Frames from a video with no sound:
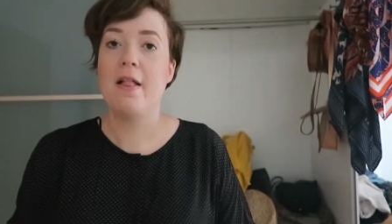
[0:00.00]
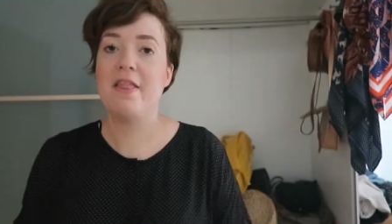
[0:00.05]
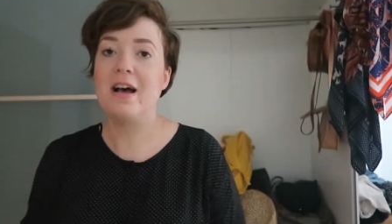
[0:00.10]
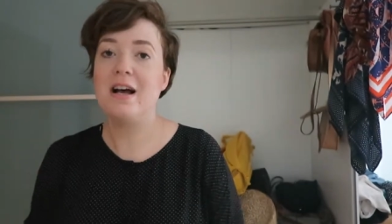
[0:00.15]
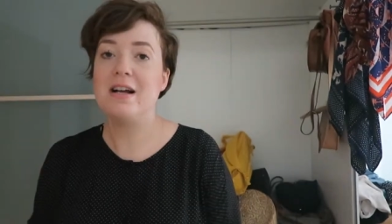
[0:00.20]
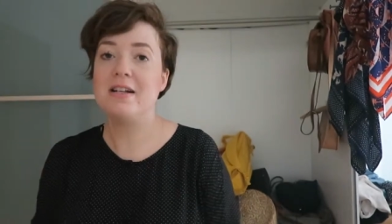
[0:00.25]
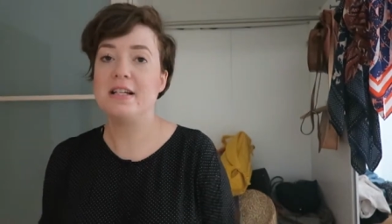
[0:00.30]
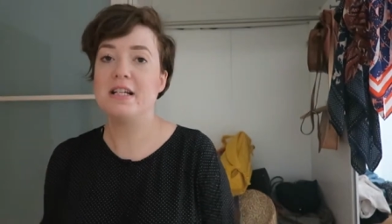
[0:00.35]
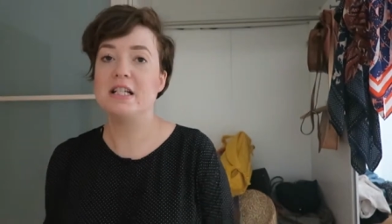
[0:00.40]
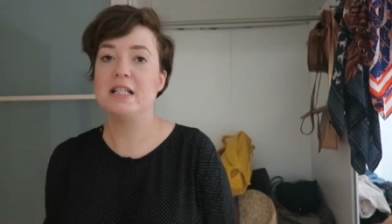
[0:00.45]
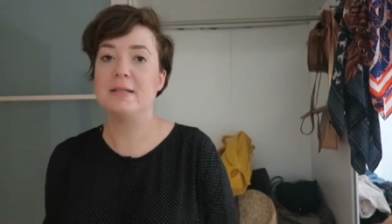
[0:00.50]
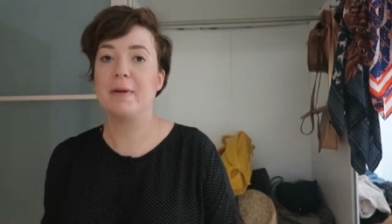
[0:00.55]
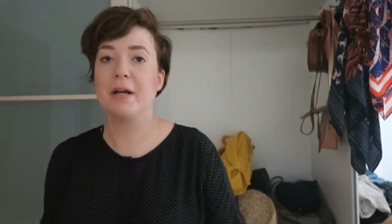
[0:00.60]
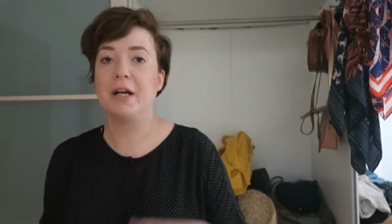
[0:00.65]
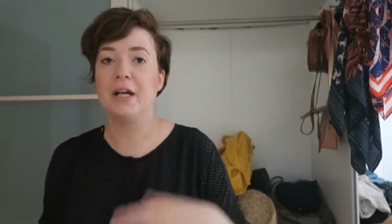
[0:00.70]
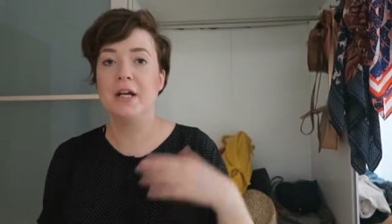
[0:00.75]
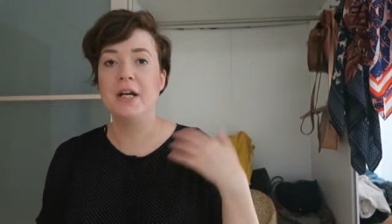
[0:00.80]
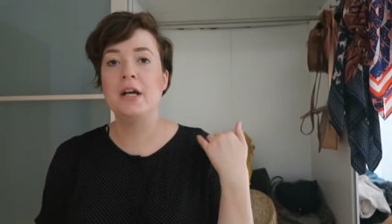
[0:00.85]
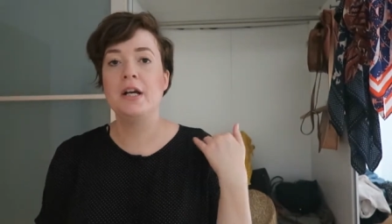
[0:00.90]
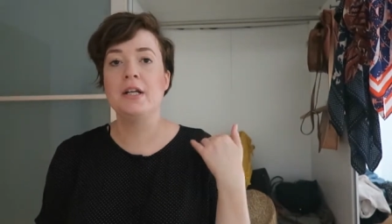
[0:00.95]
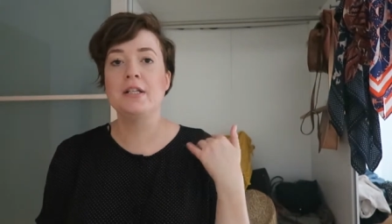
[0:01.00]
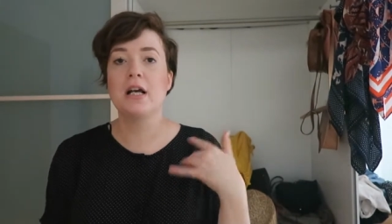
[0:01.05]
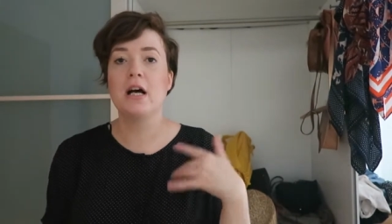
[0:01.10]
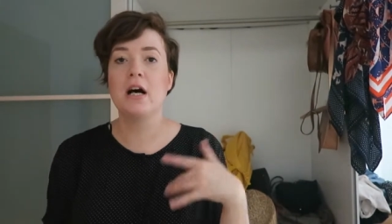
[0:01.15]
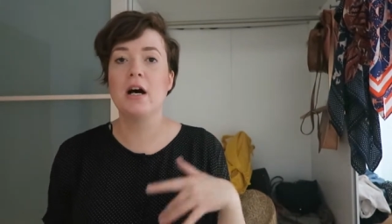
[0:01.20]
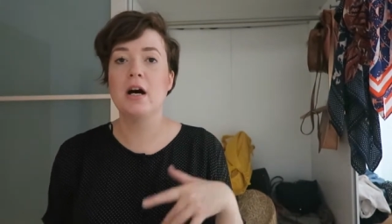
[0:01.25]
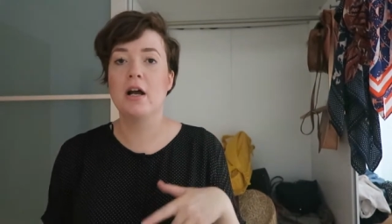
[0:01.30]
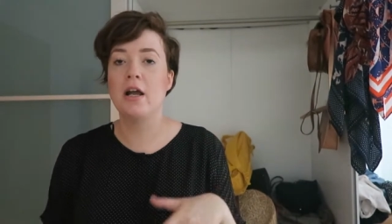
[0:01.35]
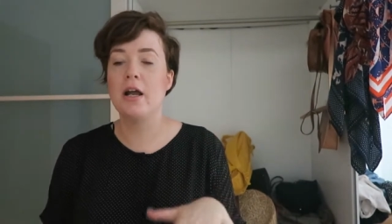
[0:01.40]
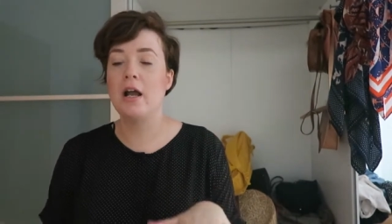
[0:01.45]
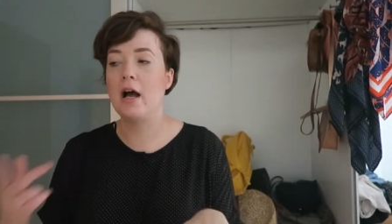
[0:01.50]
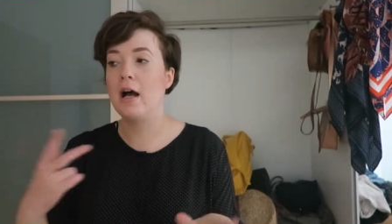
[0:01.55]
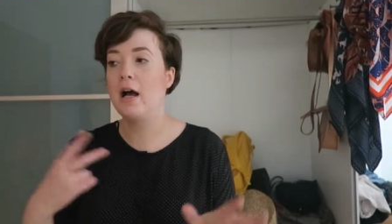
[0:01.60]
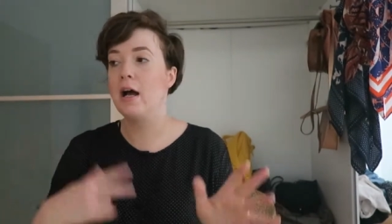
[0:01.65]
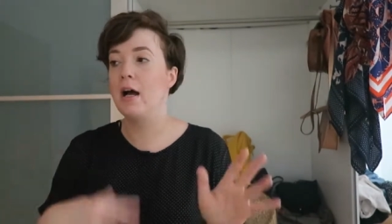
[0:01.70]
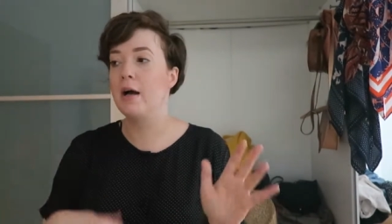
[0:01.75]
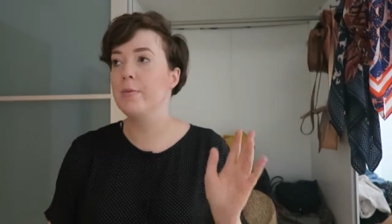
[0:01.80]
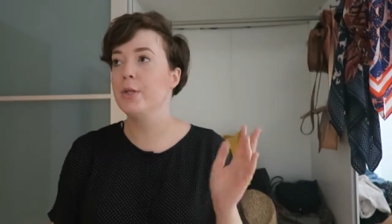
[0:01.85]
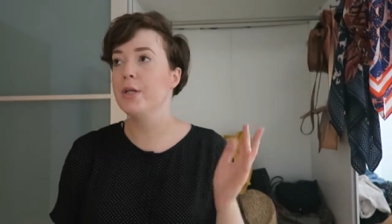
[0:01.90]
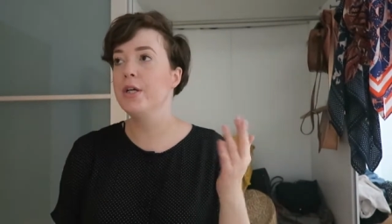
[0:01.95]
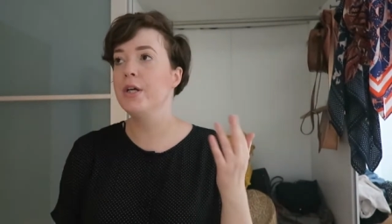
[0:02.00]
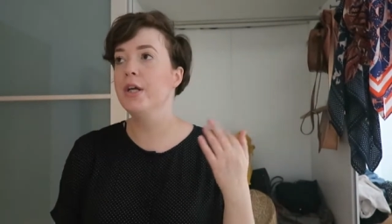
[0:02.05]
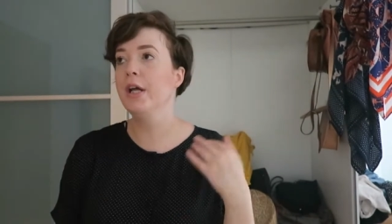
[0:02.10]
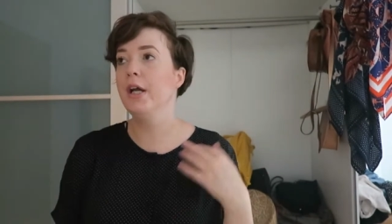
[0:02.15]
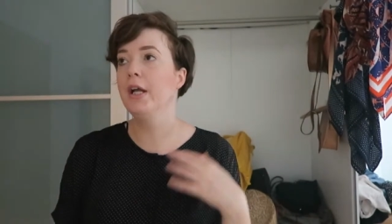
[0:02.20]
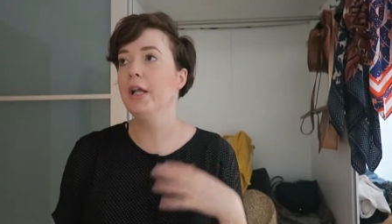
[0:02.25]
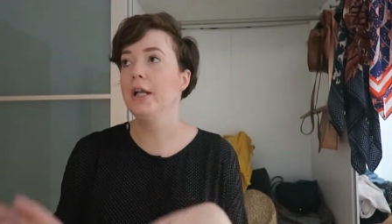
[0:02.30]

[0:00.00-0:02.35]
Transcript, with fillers: That is because I am doing